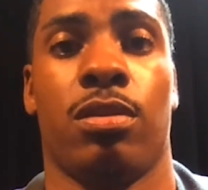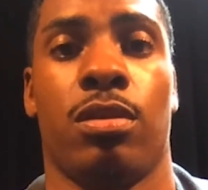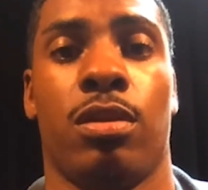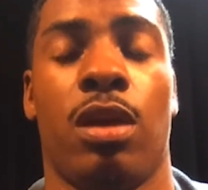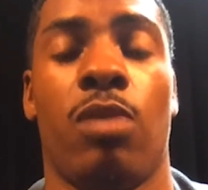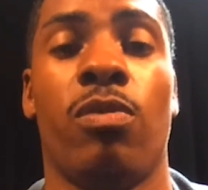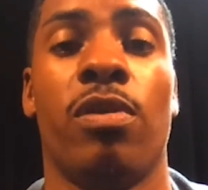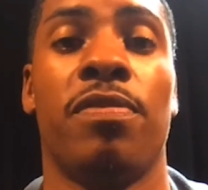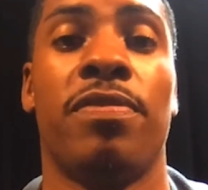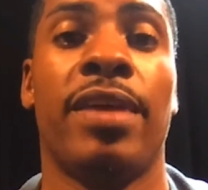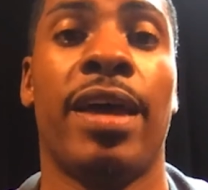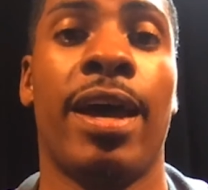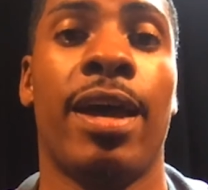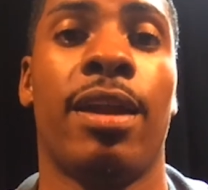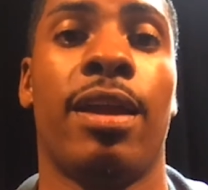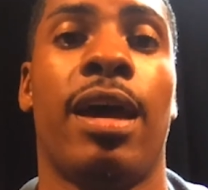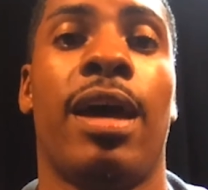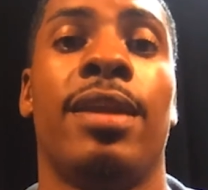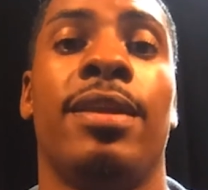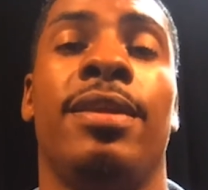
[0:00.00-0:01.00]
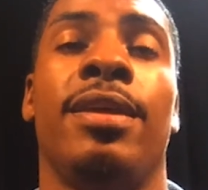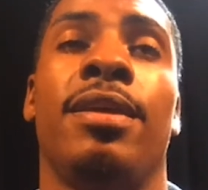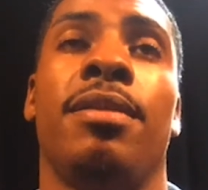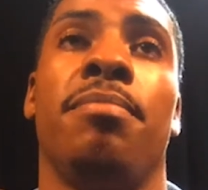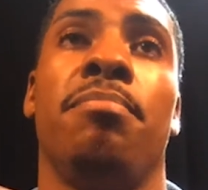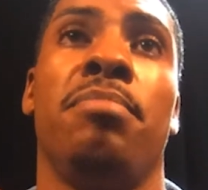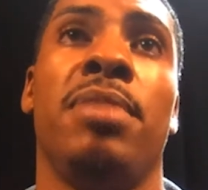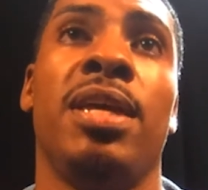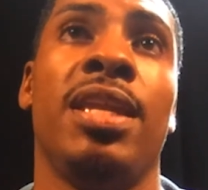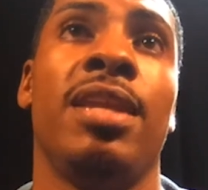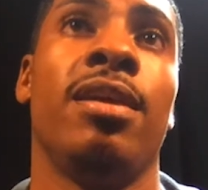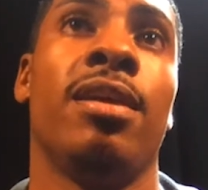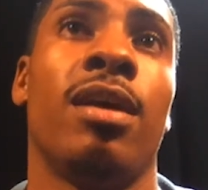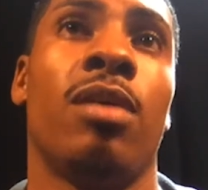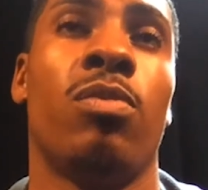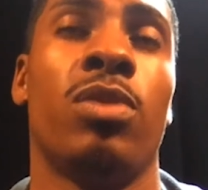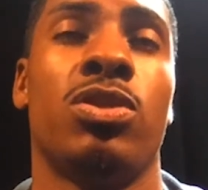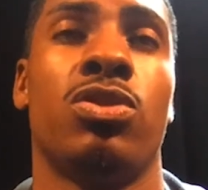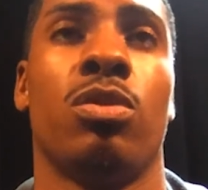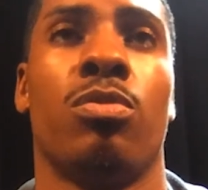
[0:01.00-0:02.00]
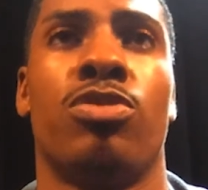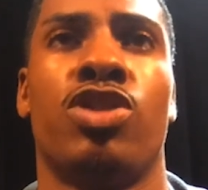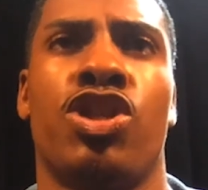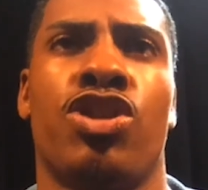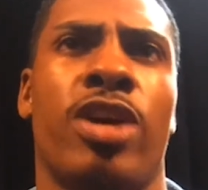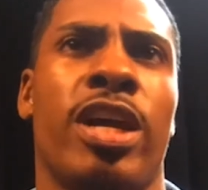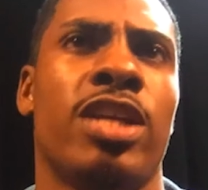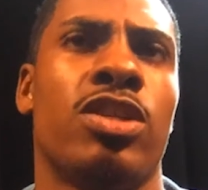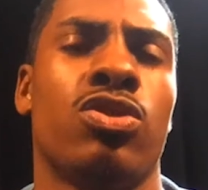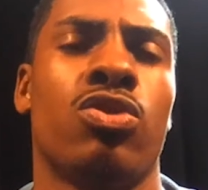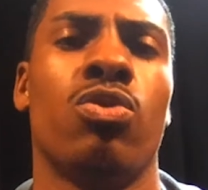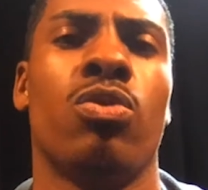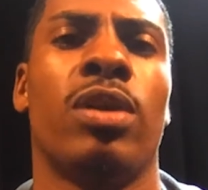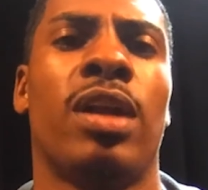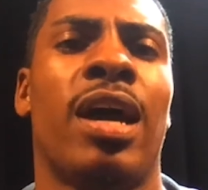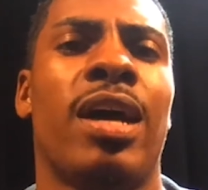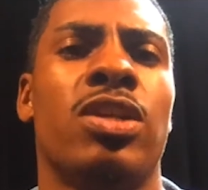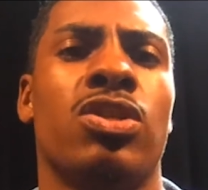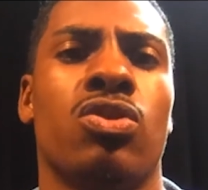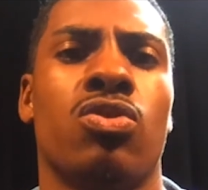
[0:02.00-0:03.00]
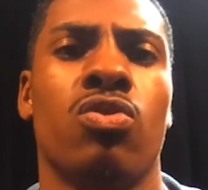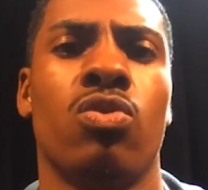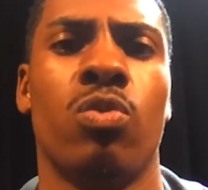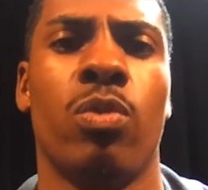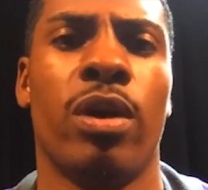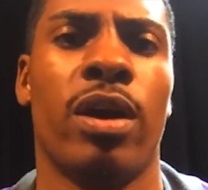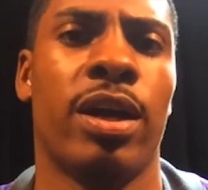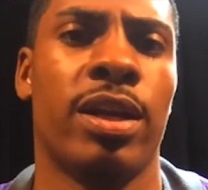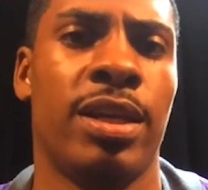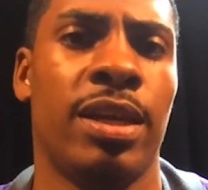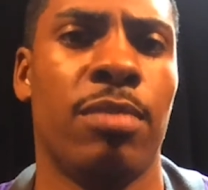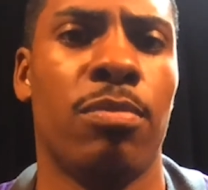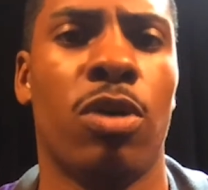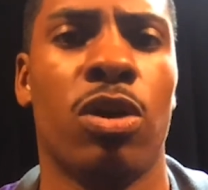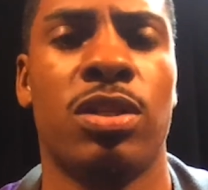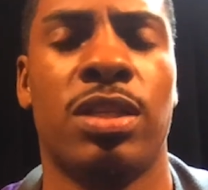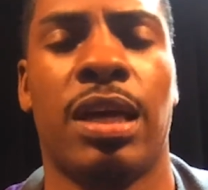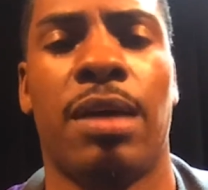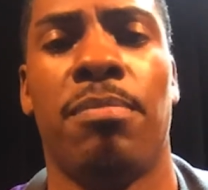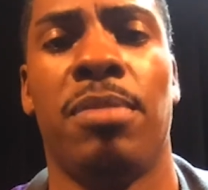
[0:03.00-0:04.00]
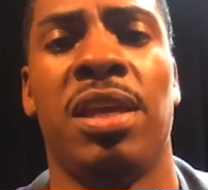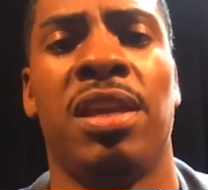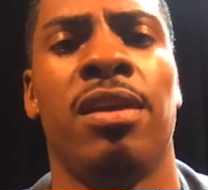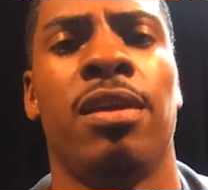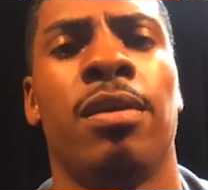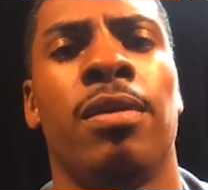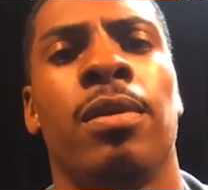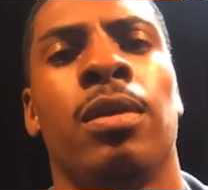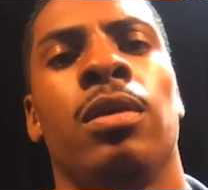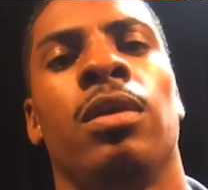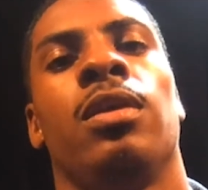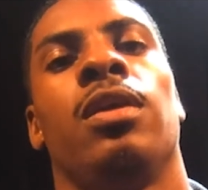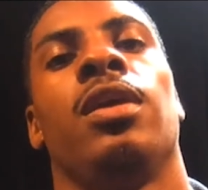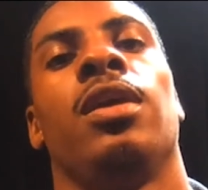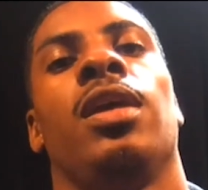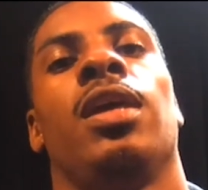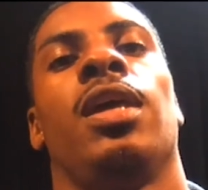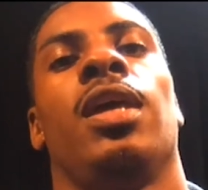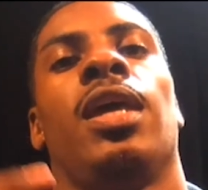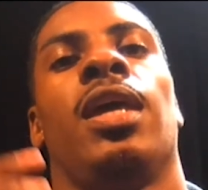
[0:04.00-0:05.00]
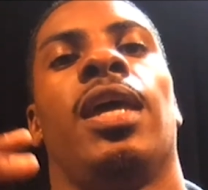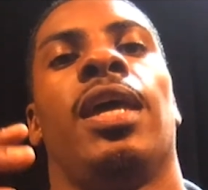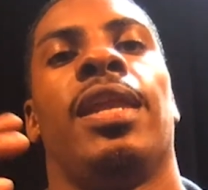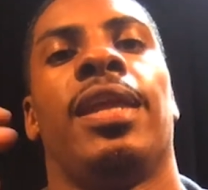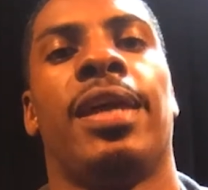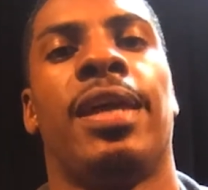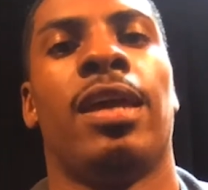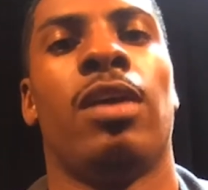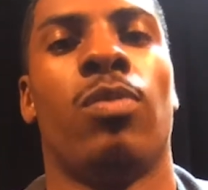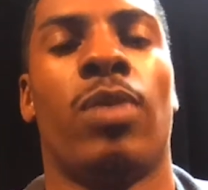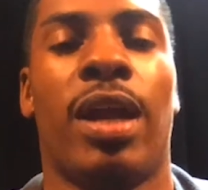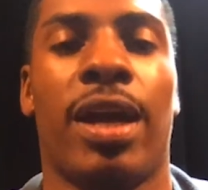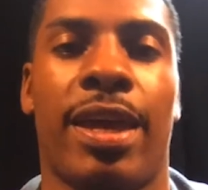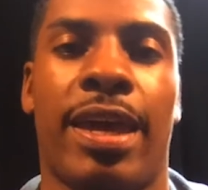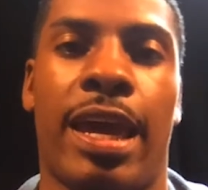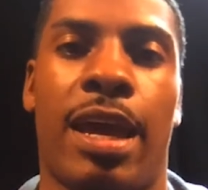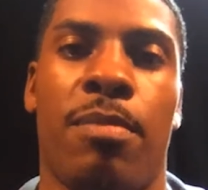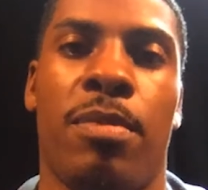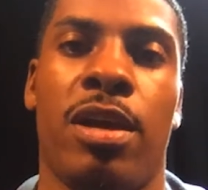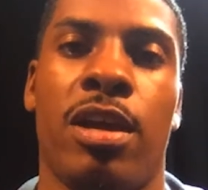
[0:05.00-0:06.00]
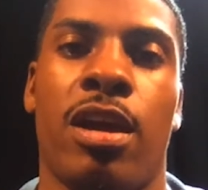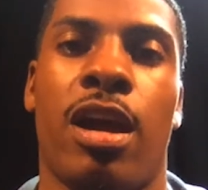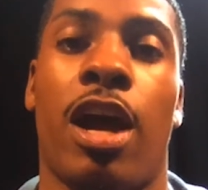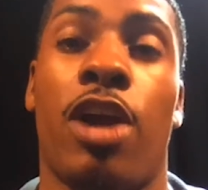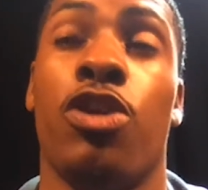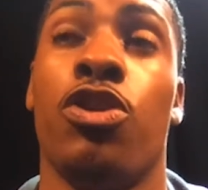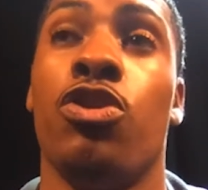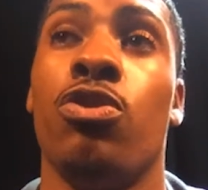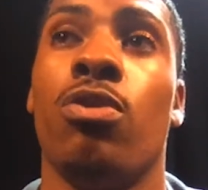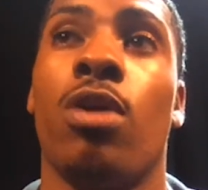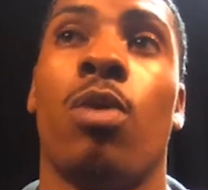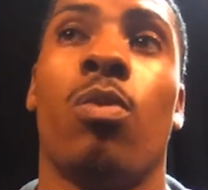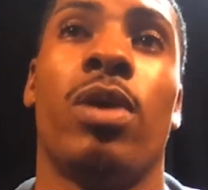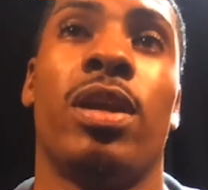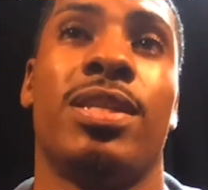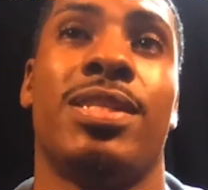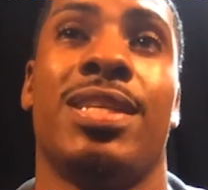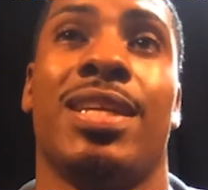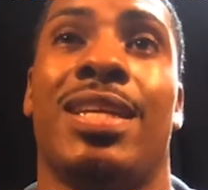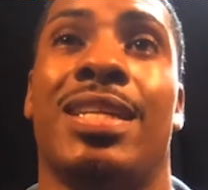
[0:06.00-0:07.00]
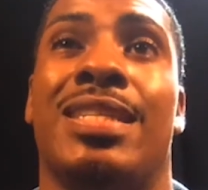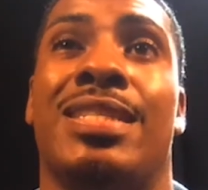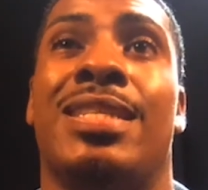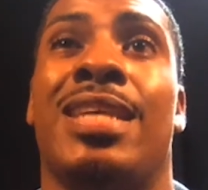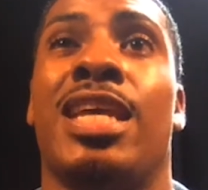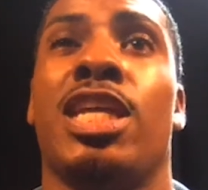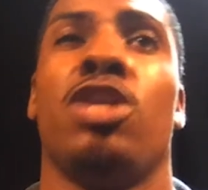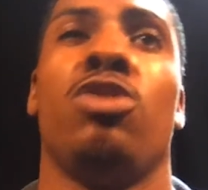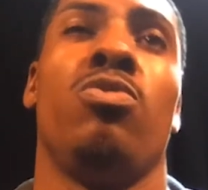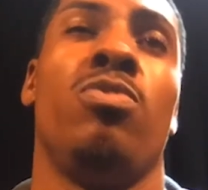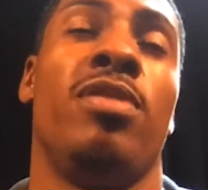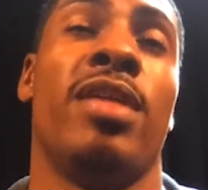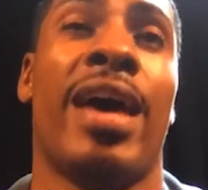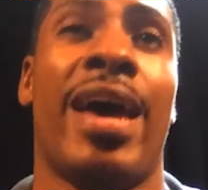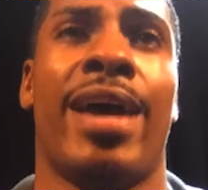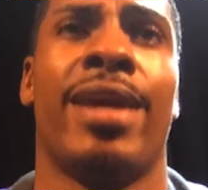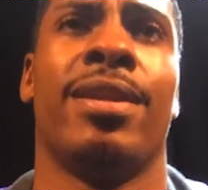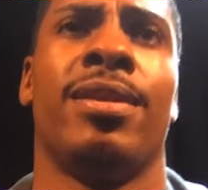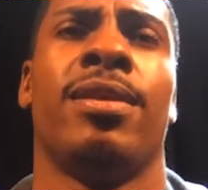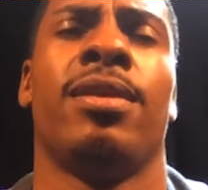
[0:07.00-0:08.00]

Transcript: And with that, I did media. I went to a trade school in high school where I did multimedia. And again, when I came here, I knew I wanted to continue that.